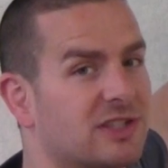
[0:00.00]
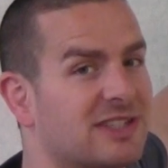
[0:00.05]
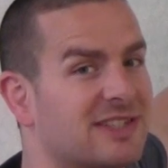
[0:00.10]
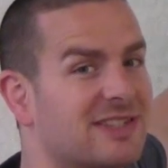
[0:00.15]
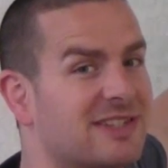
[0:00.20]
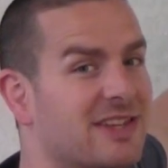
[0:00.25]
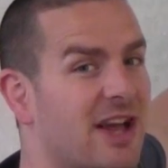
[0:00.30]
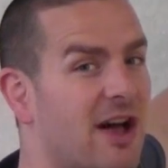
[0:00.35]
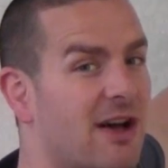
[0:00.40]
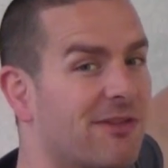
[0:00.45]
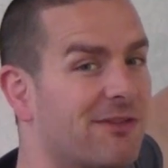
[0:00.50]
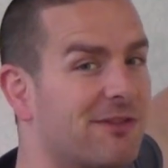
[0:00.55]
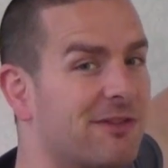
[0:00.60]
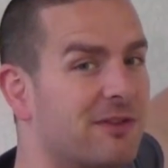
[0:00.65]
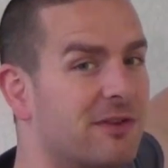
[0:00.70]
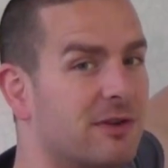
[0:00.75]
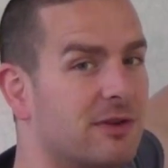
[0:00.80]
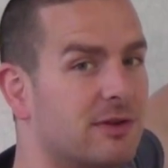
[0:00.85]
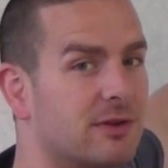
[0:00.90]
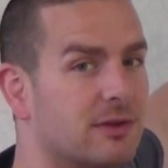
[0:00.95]
stuff,
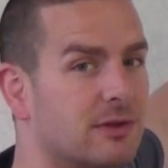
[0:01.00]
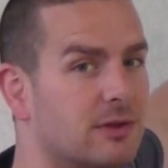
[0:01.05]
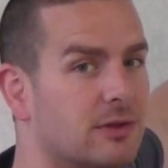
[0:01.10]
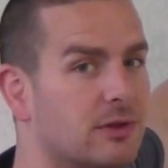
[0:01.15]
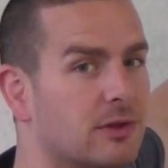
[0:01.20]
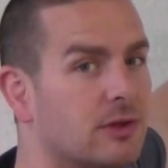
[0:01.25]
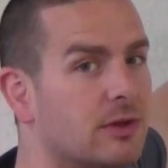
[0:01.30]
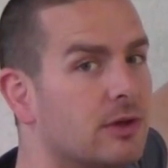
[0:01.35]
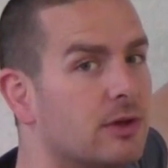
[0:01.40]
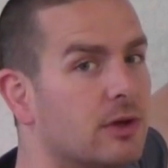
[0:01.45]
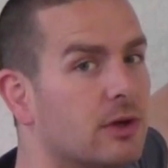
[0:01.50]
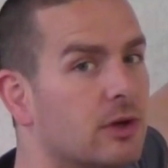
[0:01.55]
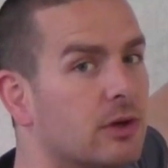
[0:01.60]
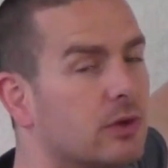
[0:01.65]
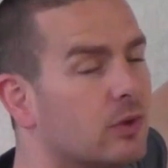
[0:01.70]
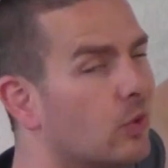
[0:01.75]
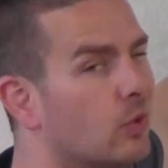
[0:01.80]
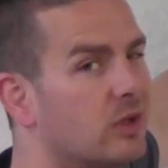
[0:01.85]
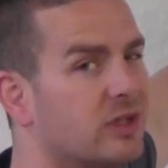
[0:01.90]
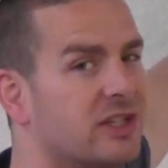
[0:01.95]

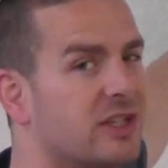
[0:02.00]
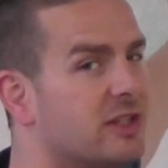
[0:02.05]
or